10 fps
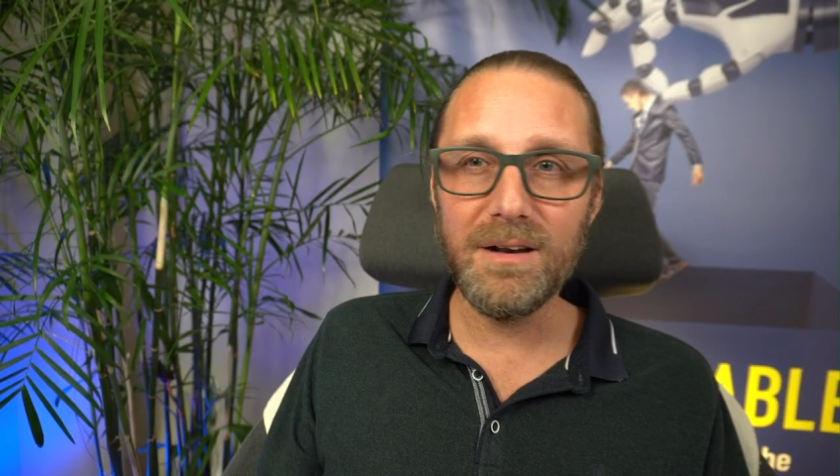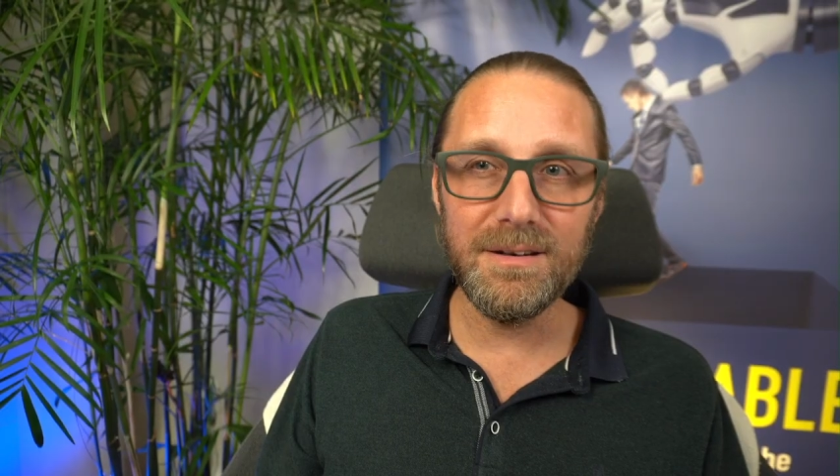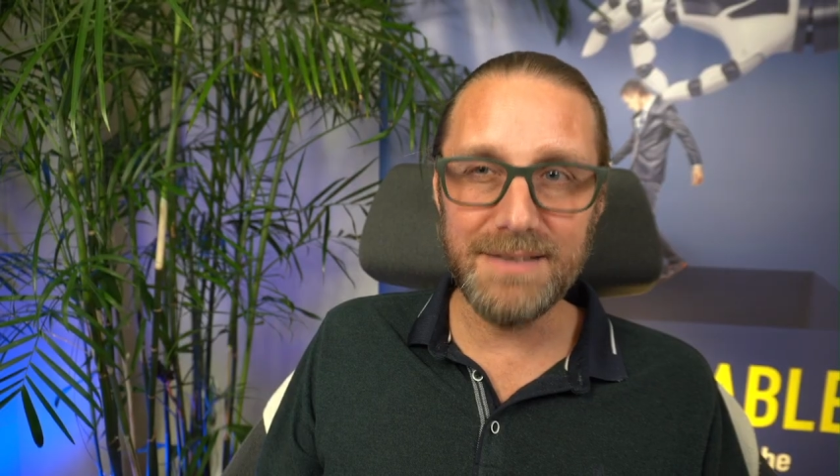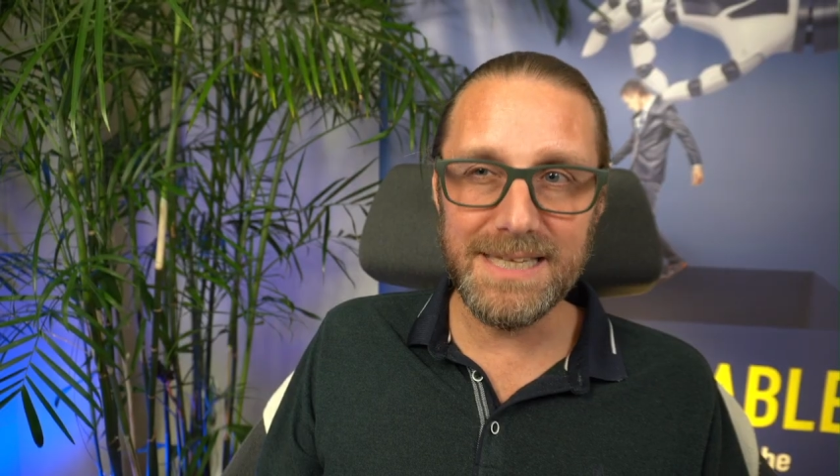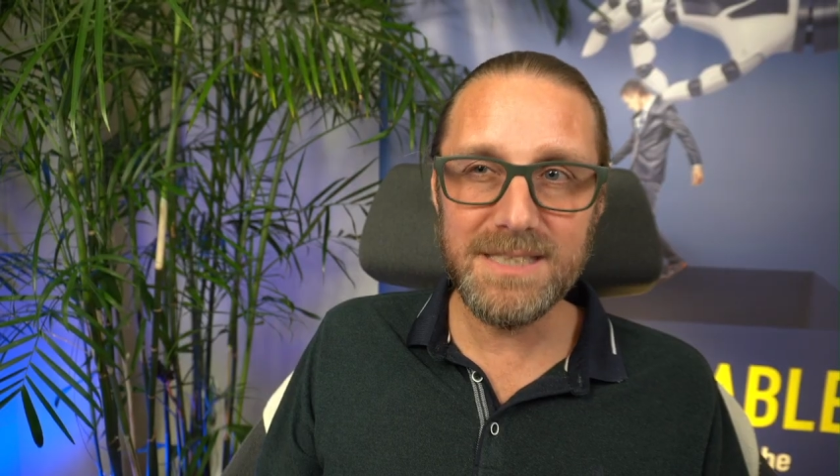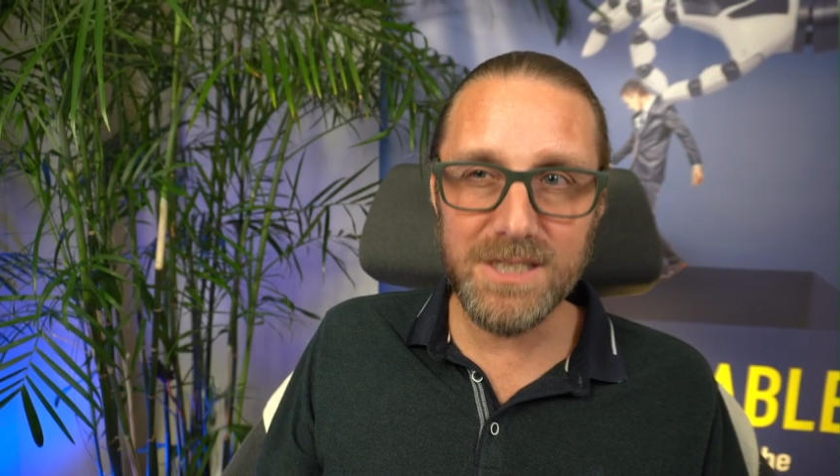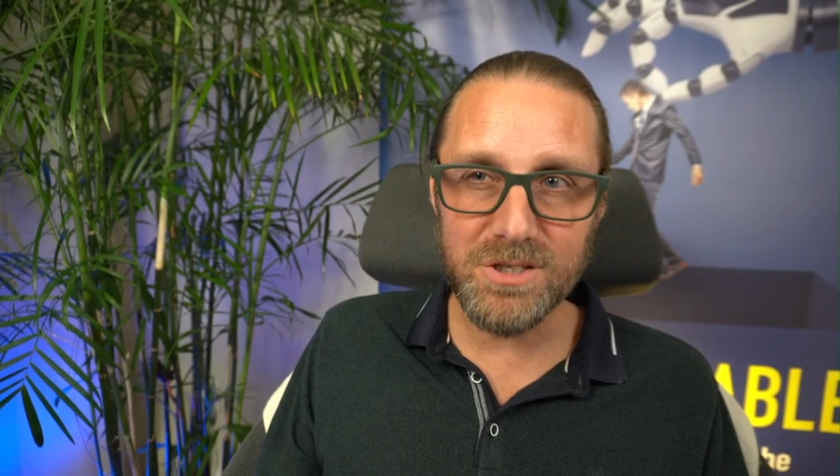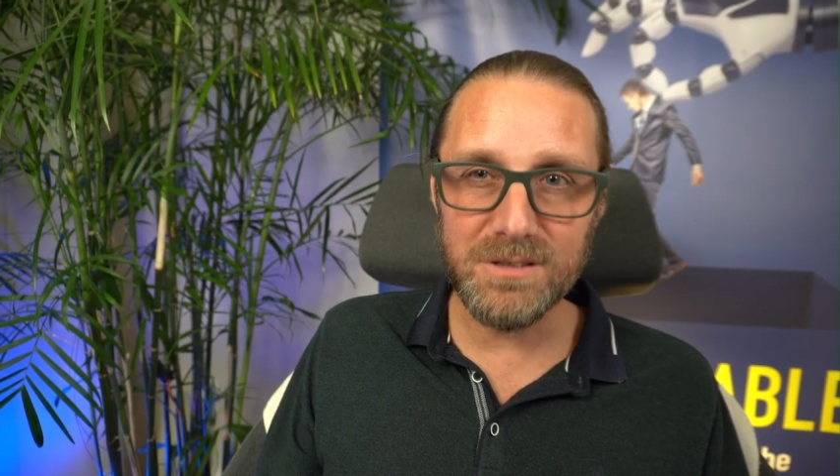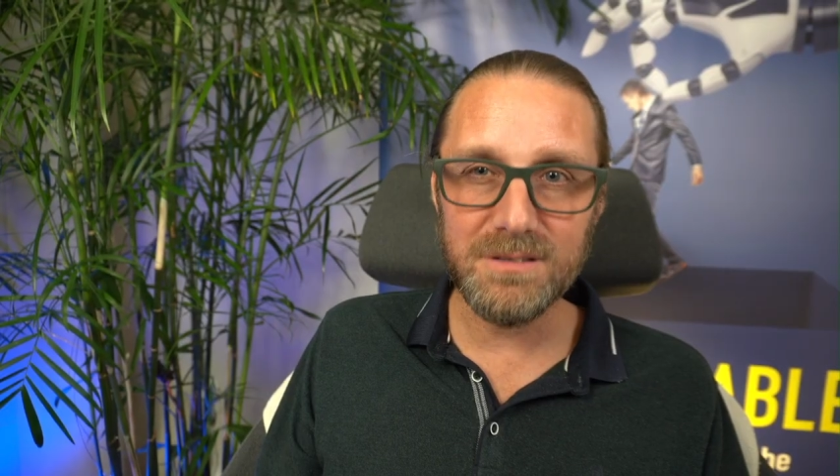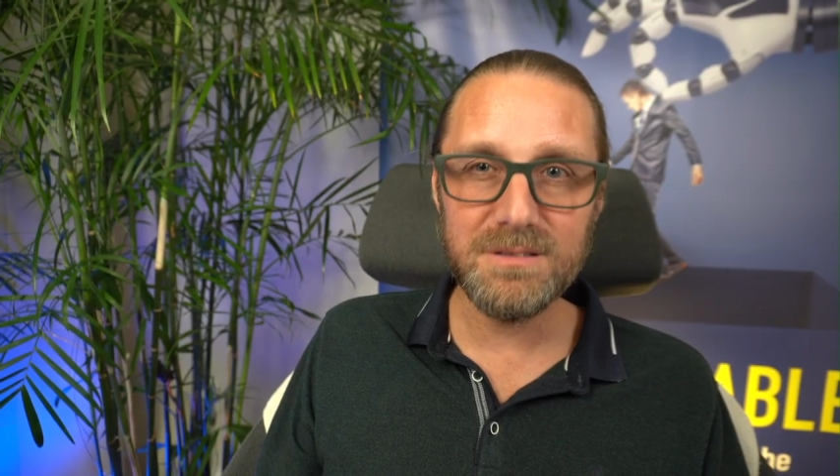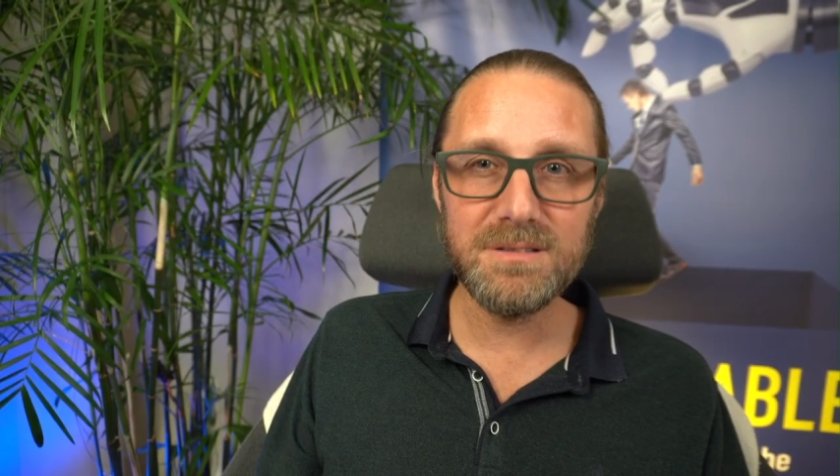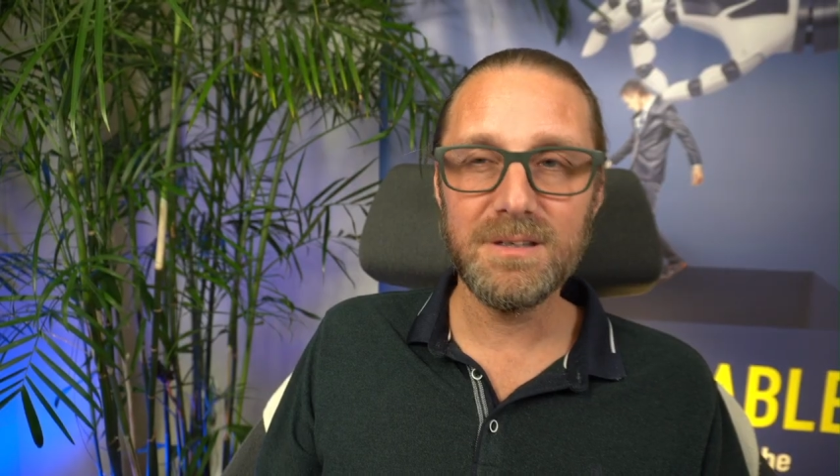decisions.